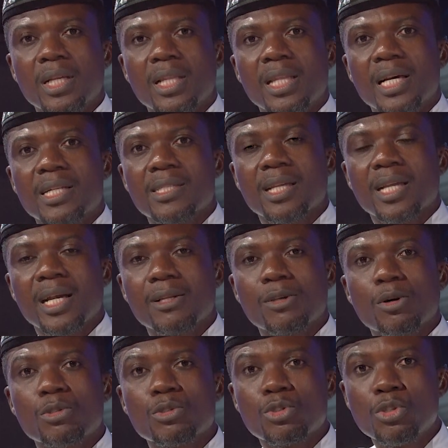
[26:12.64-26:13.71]
that can
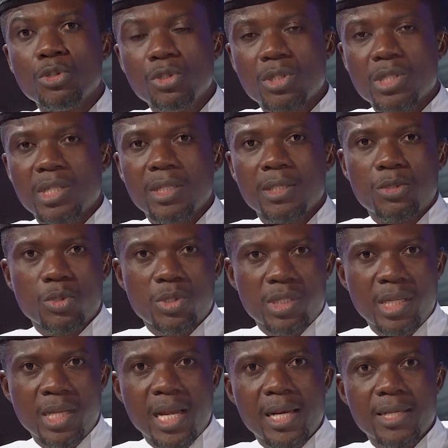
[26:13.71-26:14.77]
continuously
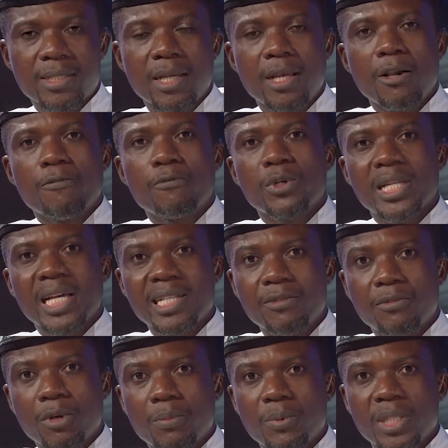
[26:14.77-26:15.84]
sustain us for that
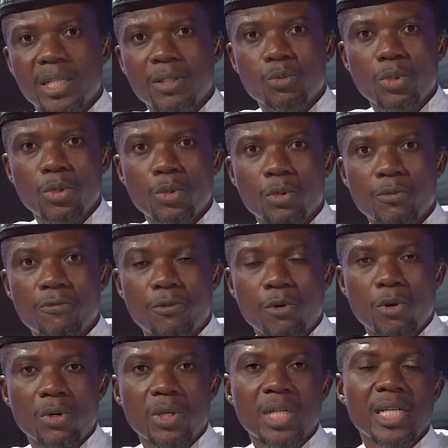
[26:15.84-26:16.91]
development that we look
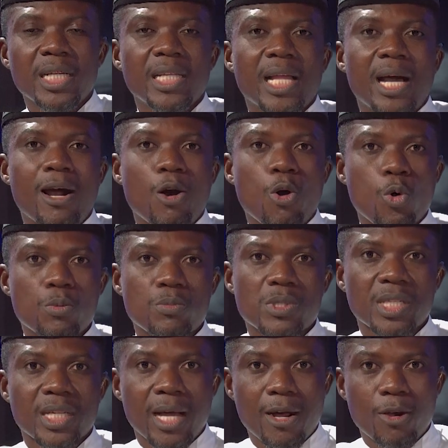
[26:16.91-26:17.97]
for in our
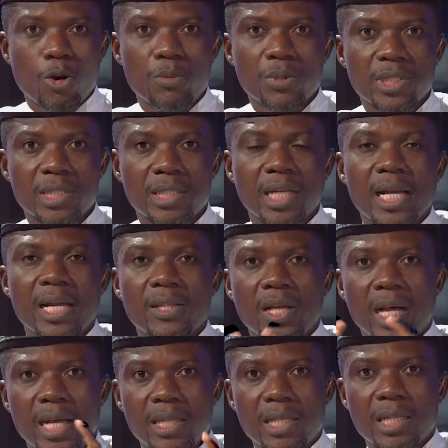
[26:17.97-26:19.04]
homes, in our community, and
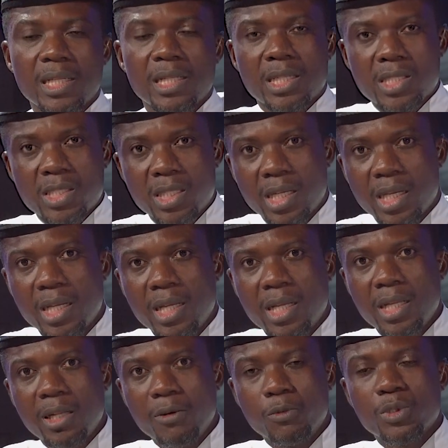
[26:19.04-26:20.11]
at the national
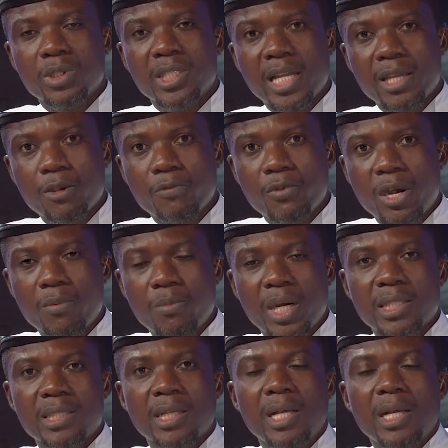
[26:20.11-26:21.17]
level. Thank you very
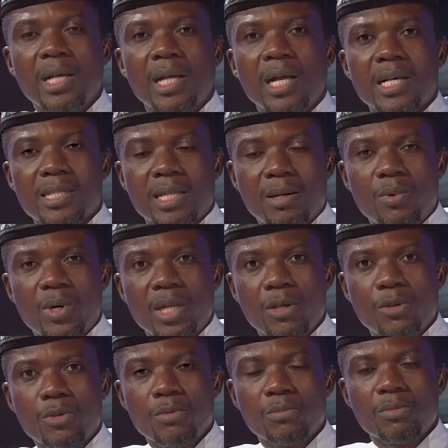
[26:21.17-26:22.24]
much. Assalamu
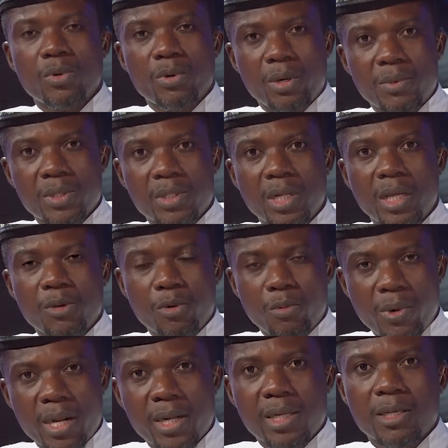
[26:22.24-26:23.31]
alaikum wa rahmatullahi wa
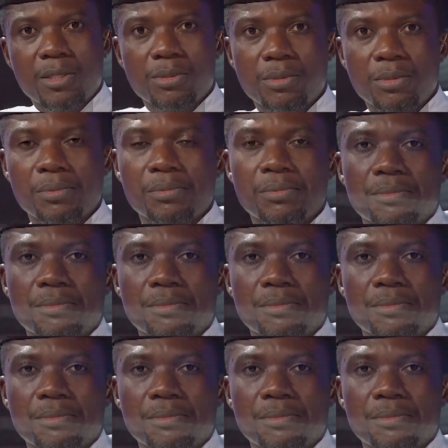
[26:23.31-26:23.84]
barakatuh.